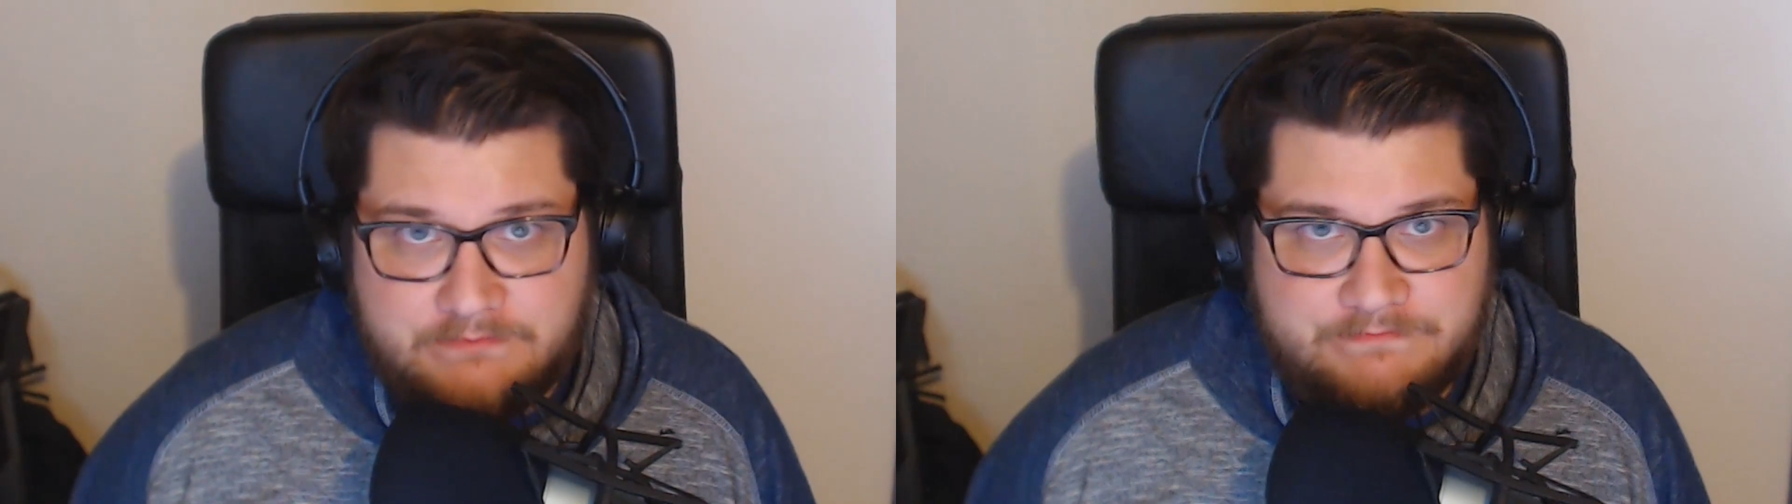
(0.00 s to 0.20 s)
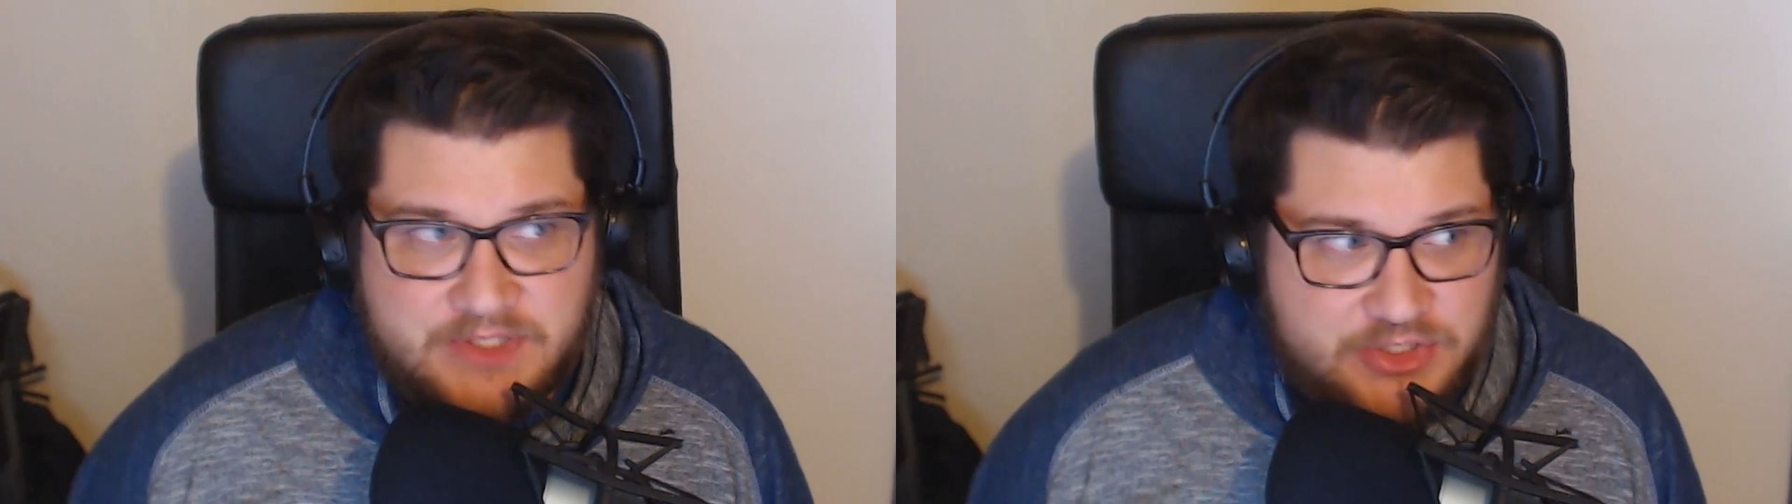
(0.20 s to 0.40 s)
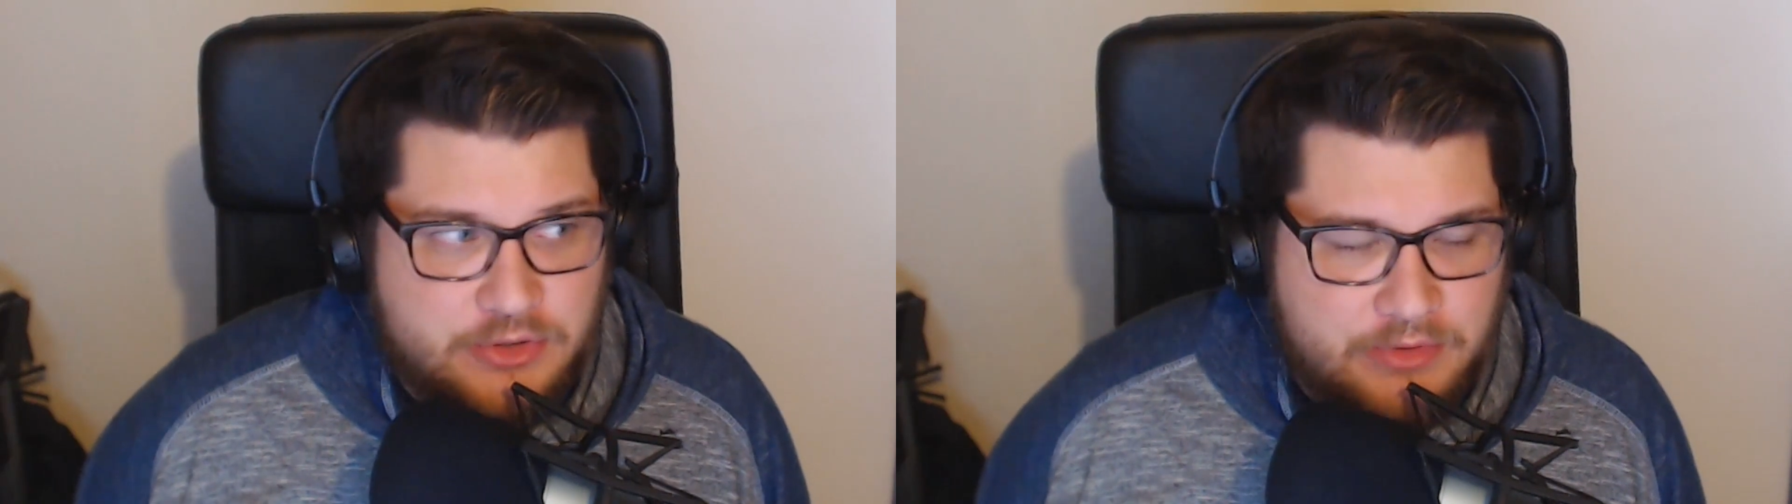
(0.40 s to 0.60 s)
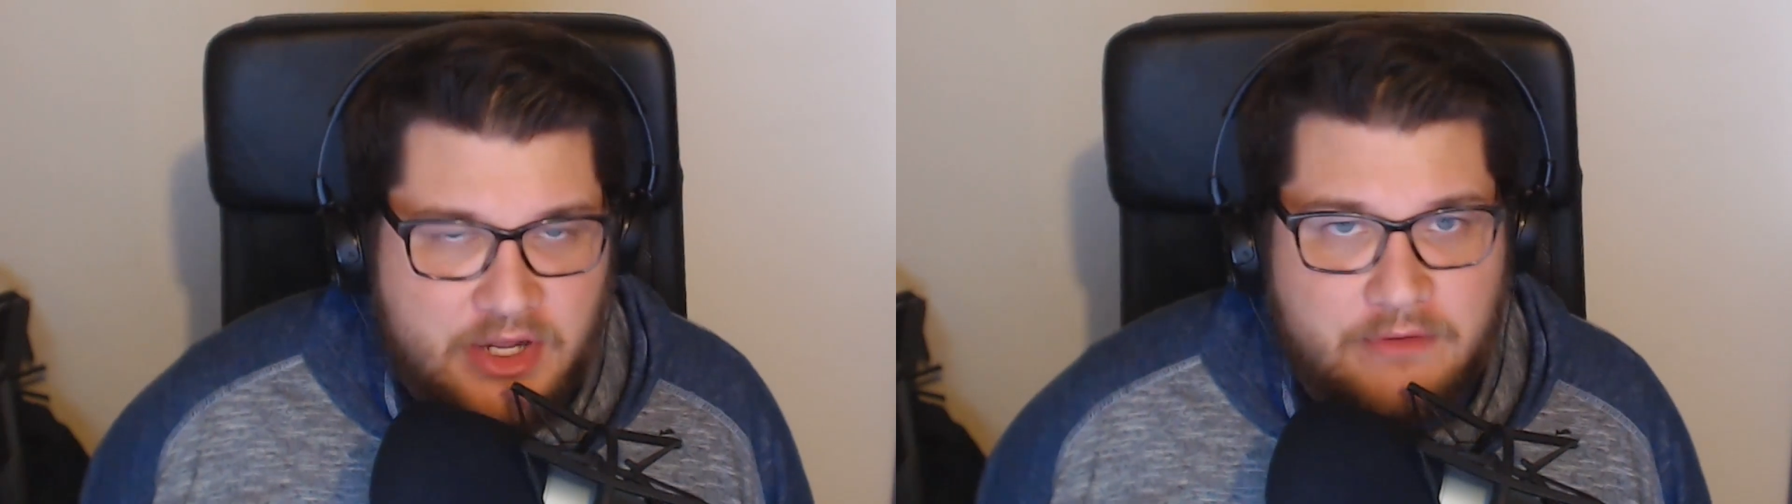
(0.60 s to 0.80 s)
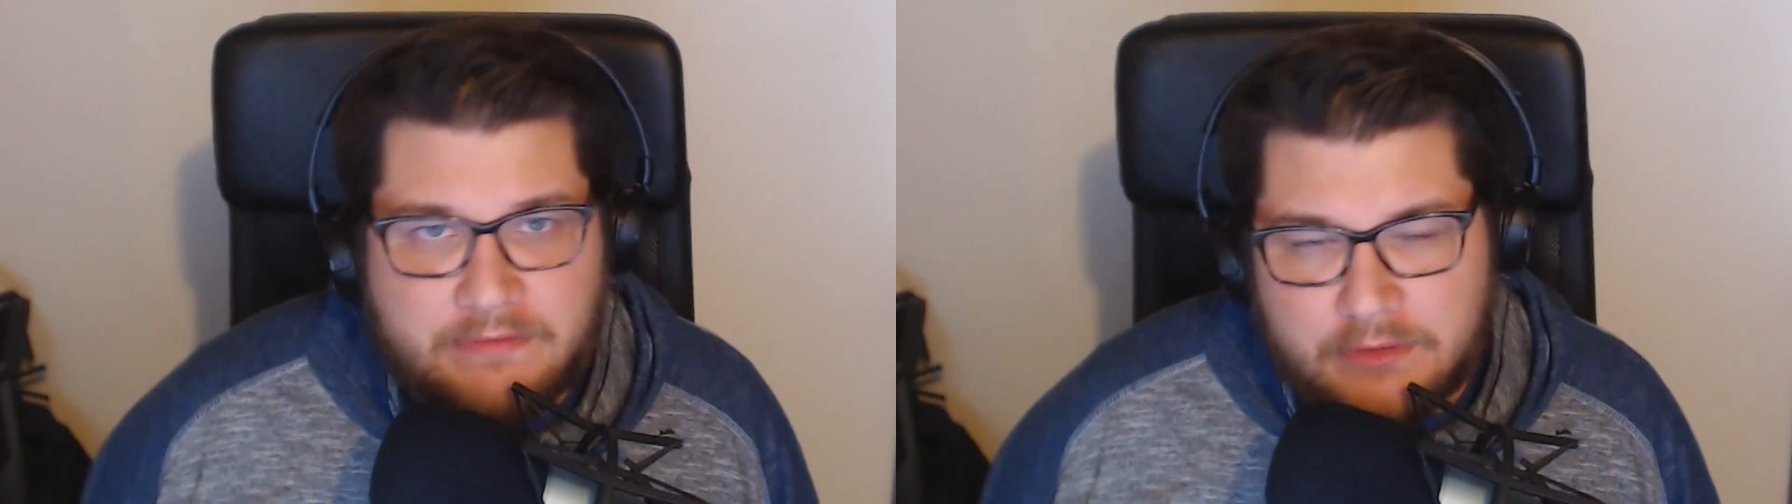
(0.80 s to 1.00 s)

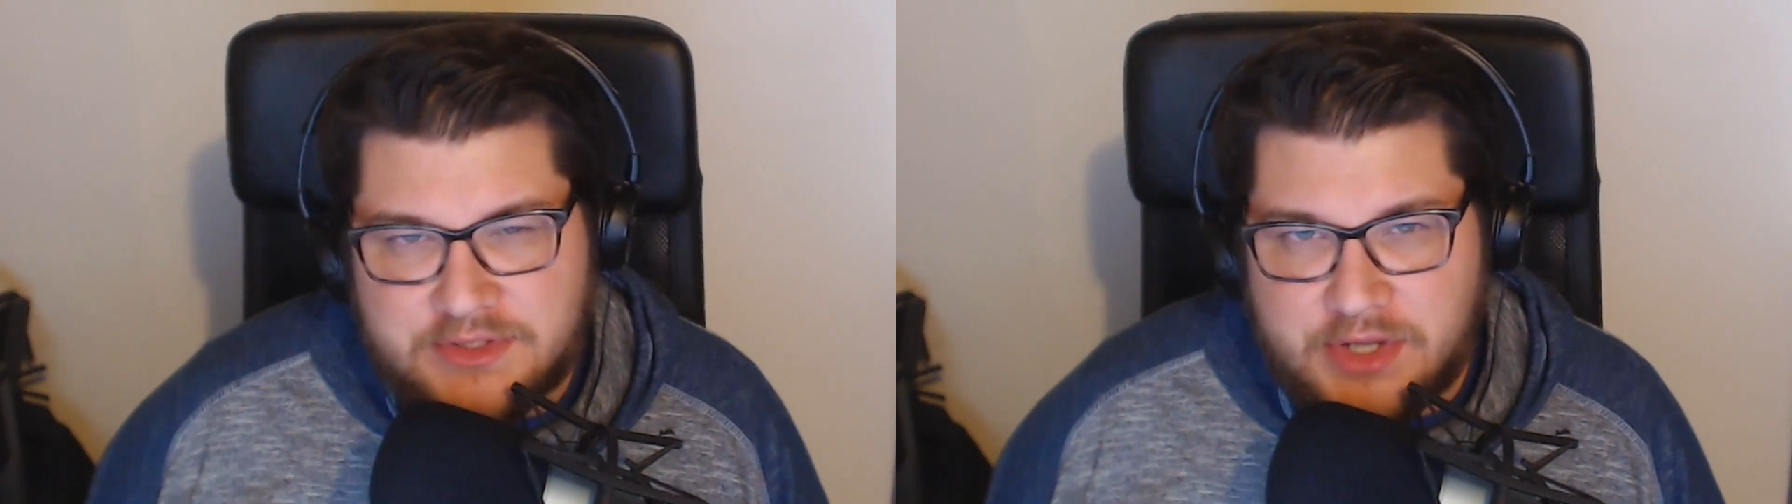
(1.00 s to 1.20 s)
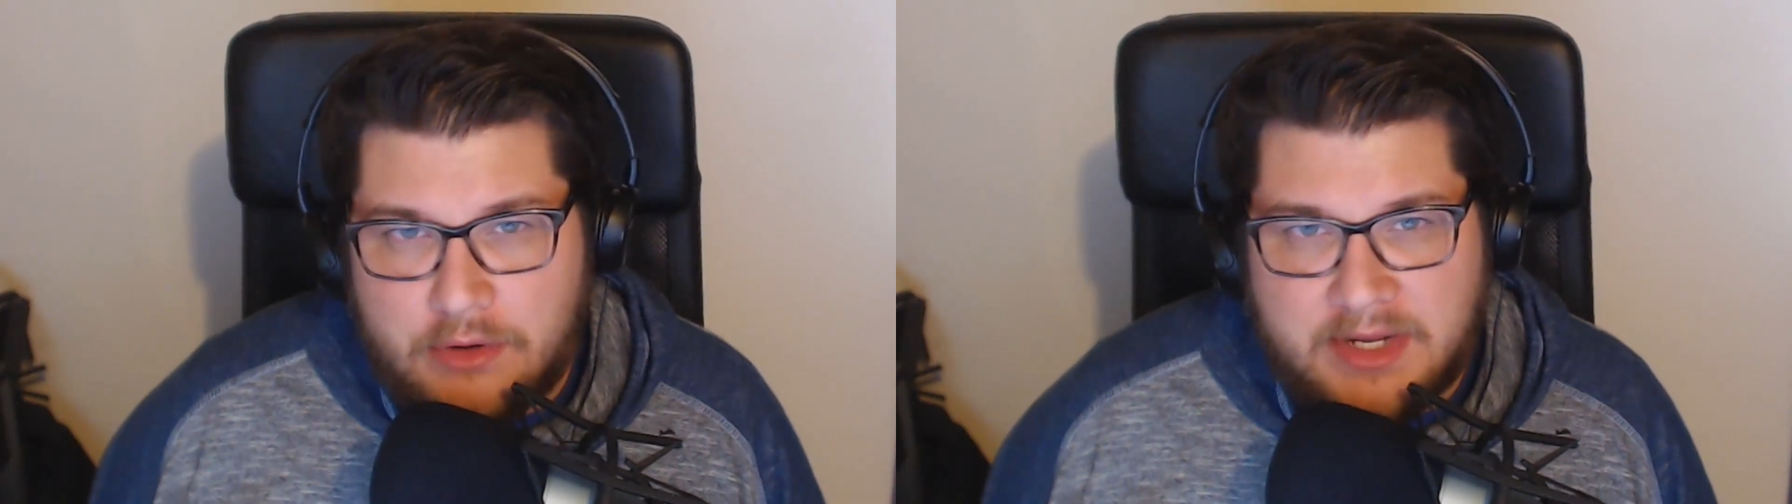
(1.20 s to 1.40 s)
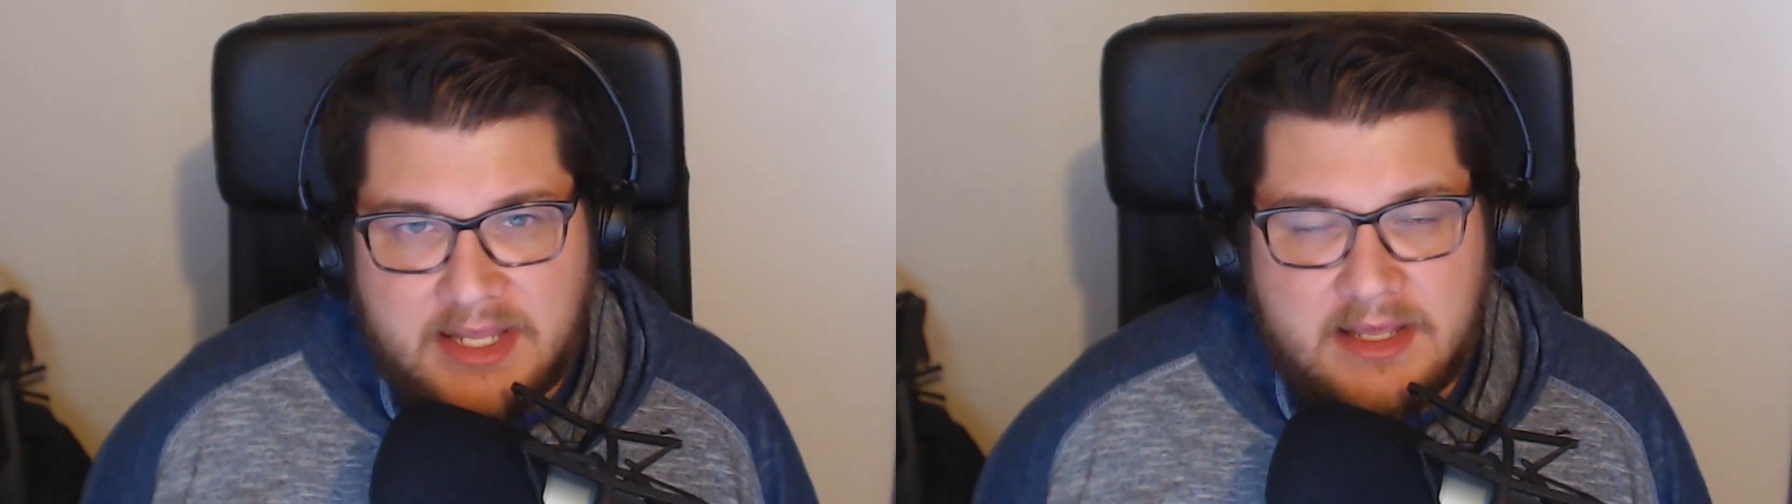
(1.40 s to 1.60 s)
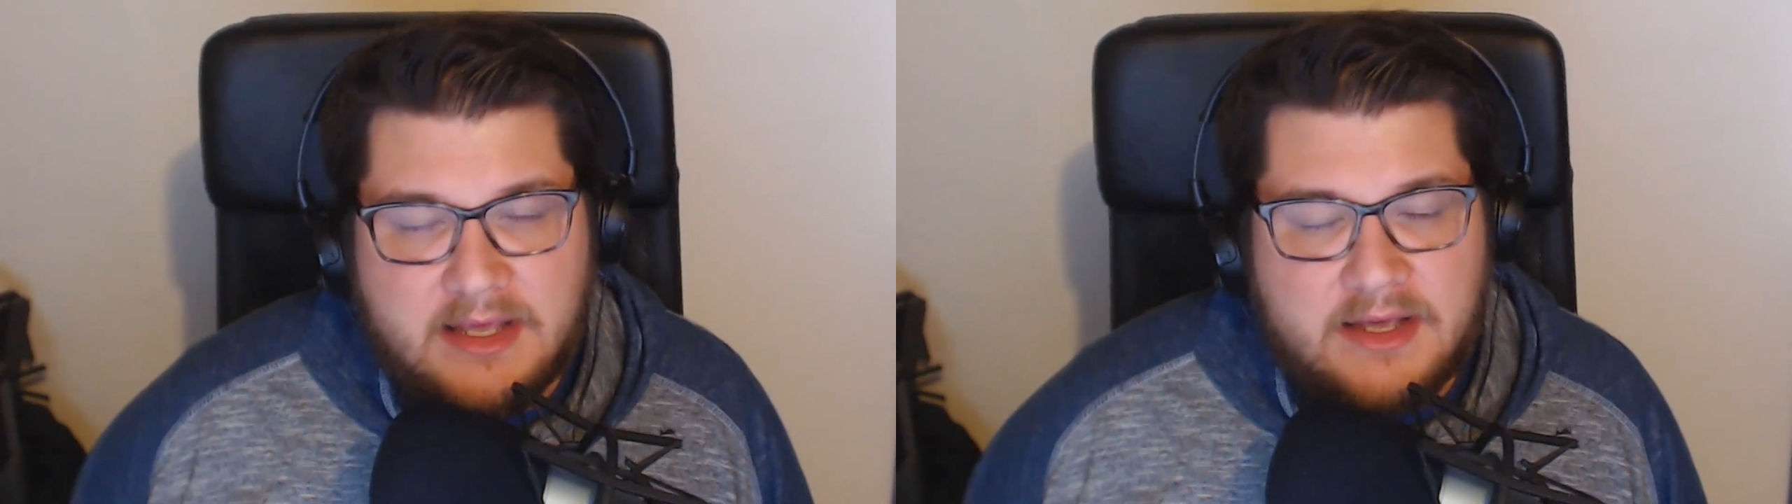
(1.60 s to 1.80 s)
studio for Sony.